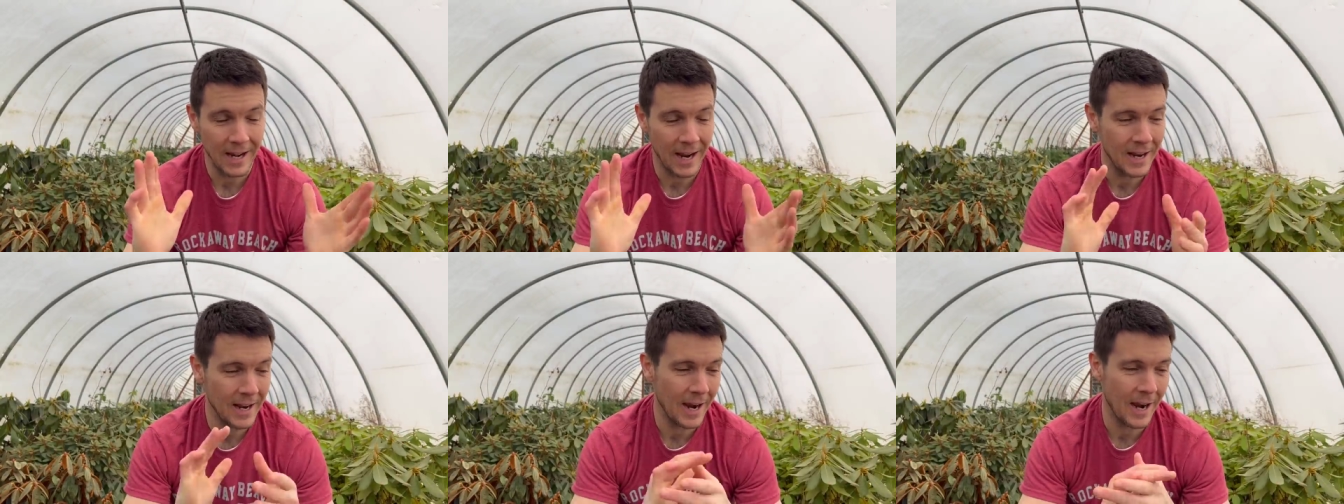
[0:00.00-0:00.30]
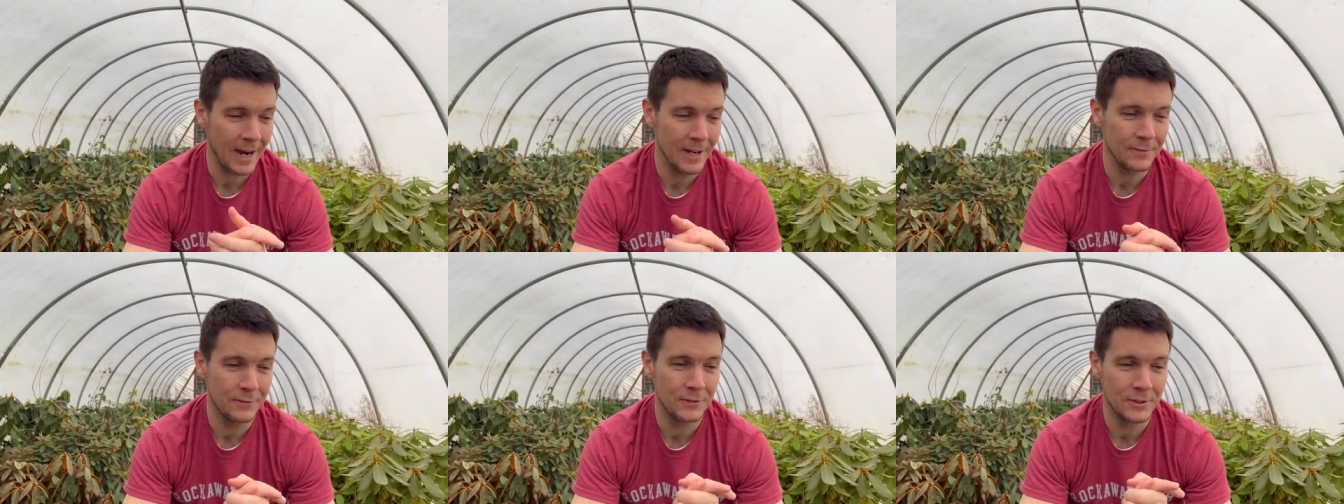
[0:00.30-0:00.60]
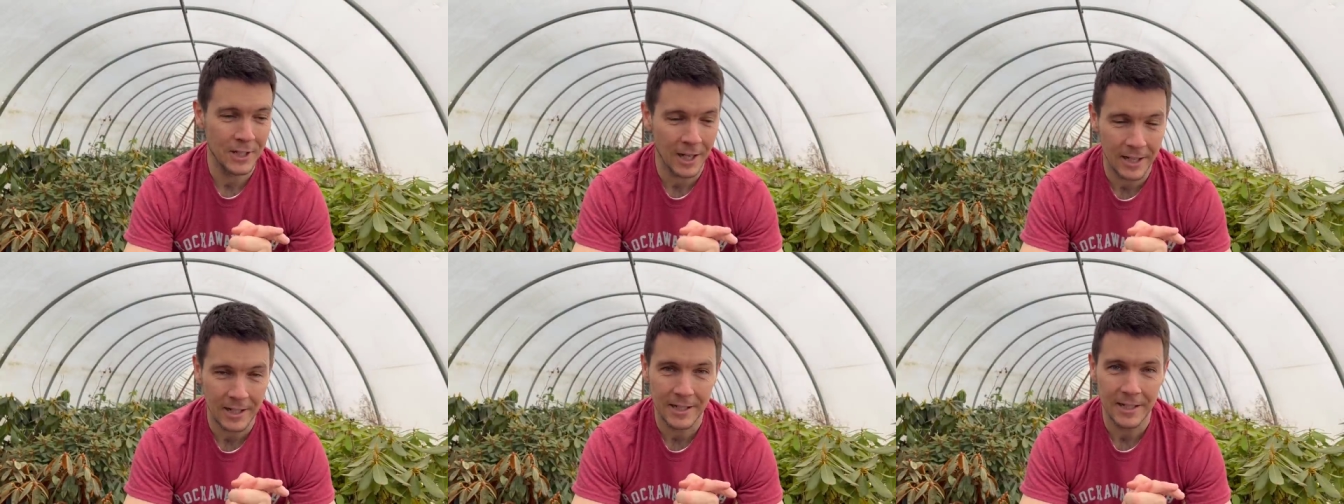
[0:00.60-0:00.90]
I, I've
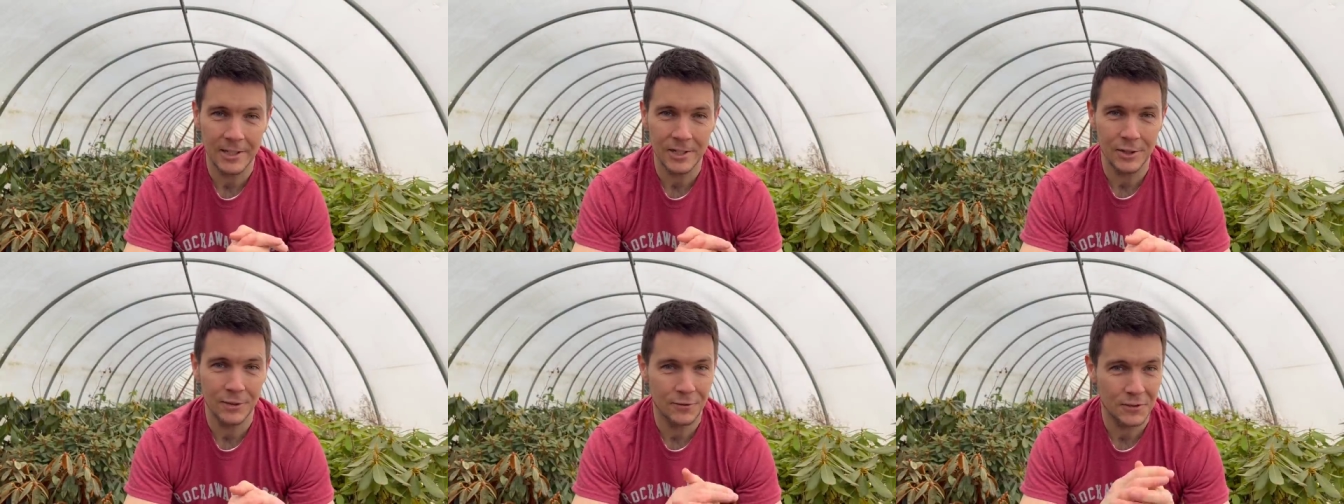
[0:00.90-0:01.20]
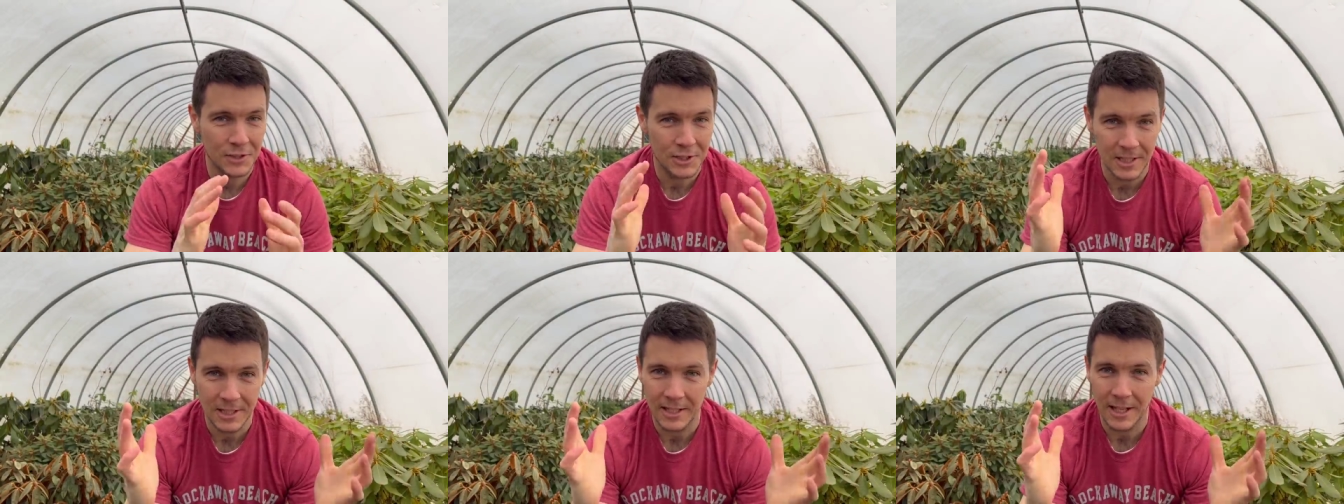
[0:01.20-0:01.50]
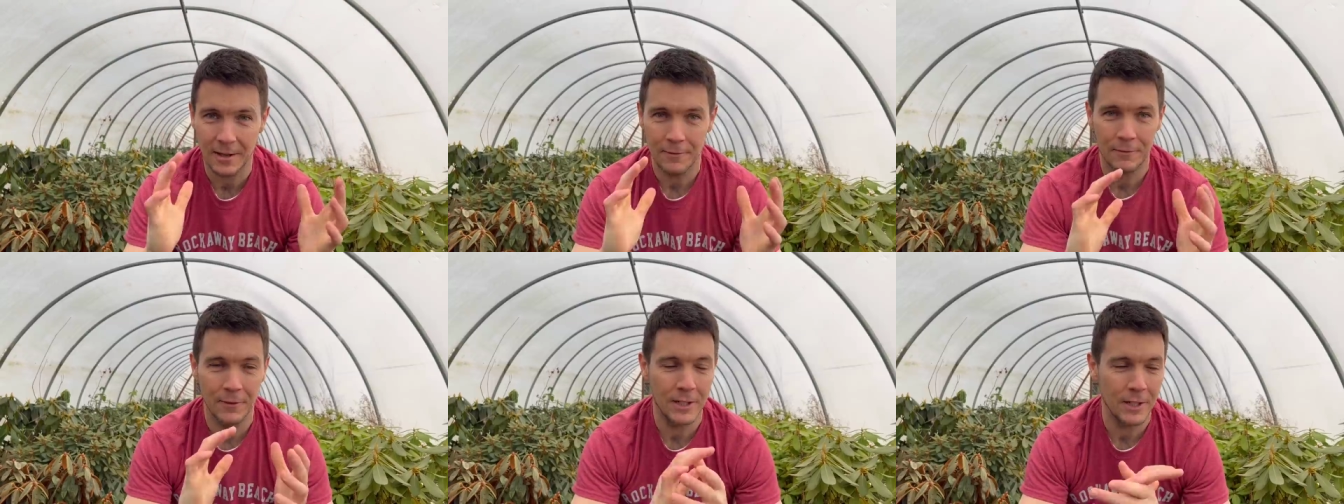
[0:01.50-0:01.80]
done it. You've seen
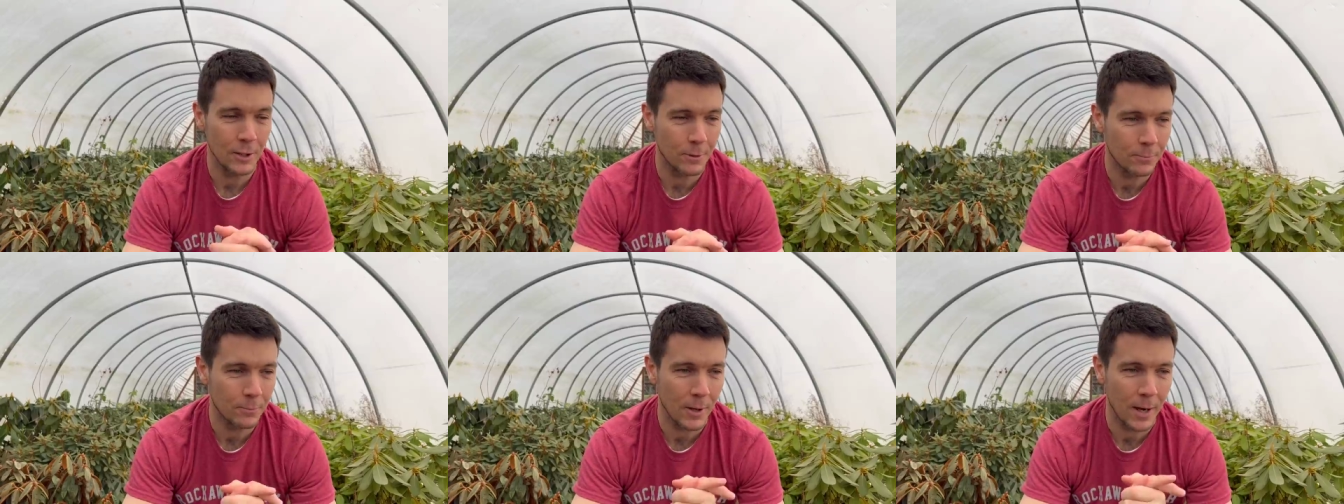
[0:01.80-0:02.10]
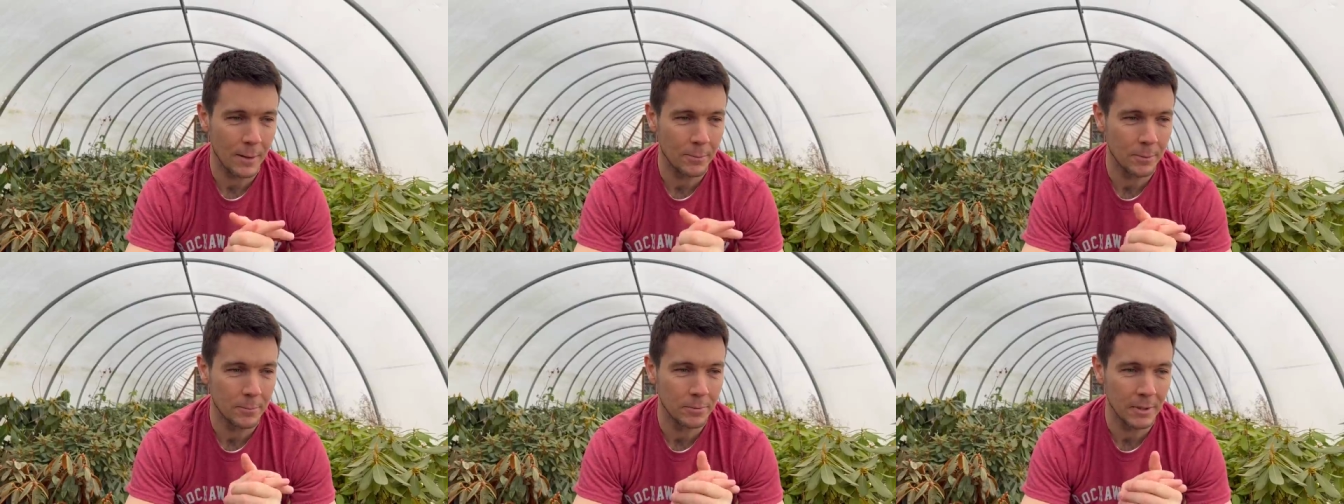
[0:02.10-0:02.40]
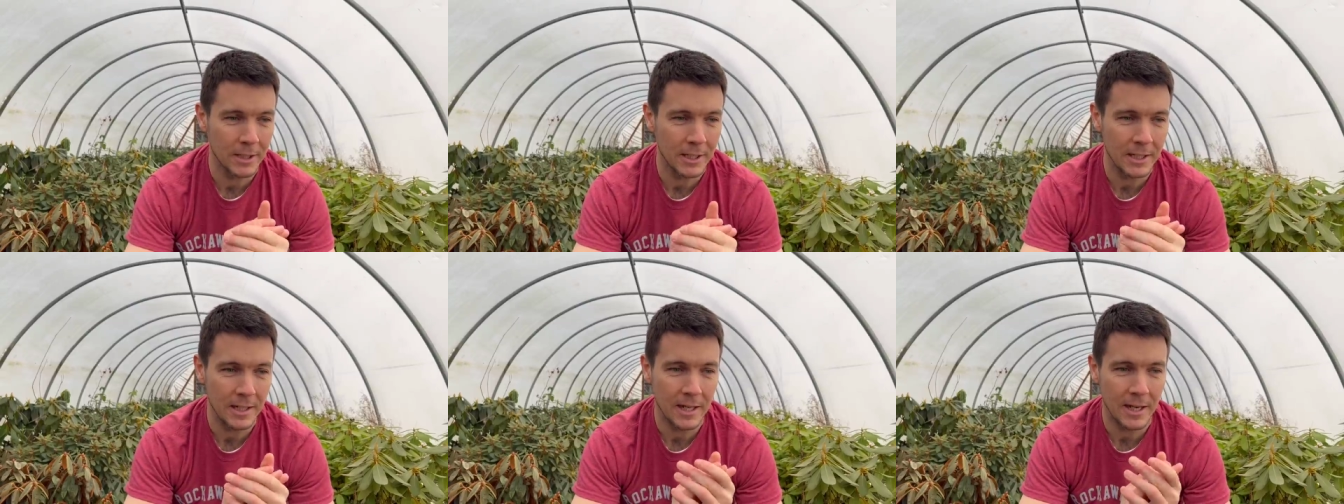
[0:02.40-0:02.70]
that video
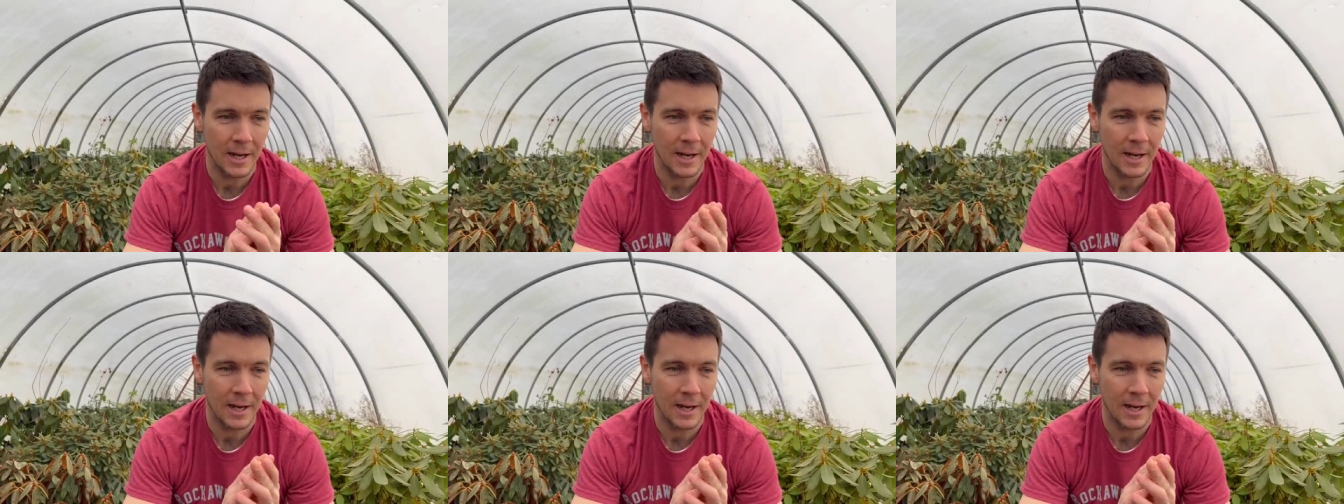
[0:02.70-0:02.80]
probably.